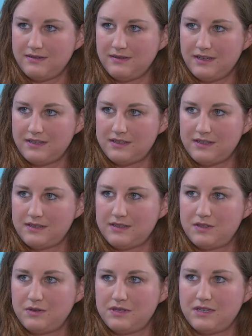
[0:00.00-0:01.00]
And since
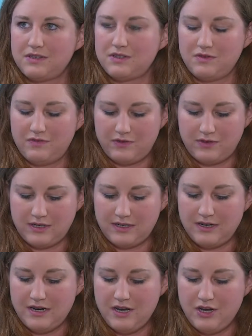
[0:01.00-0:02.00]
2004,
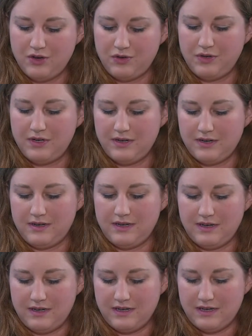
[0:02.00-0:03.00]
Rüdiger
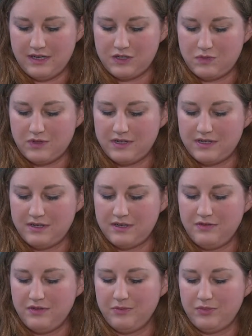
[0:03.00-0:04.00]
has worked in
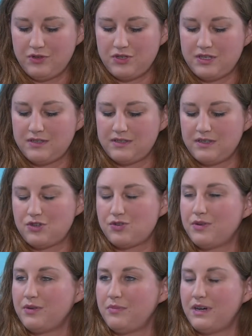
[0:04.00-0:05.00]
different projects in
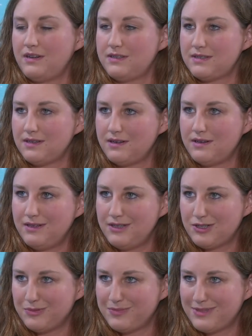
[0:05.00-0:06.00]
Jordan, Palestine and
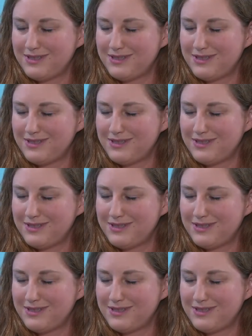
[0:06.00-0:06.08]
Egypt.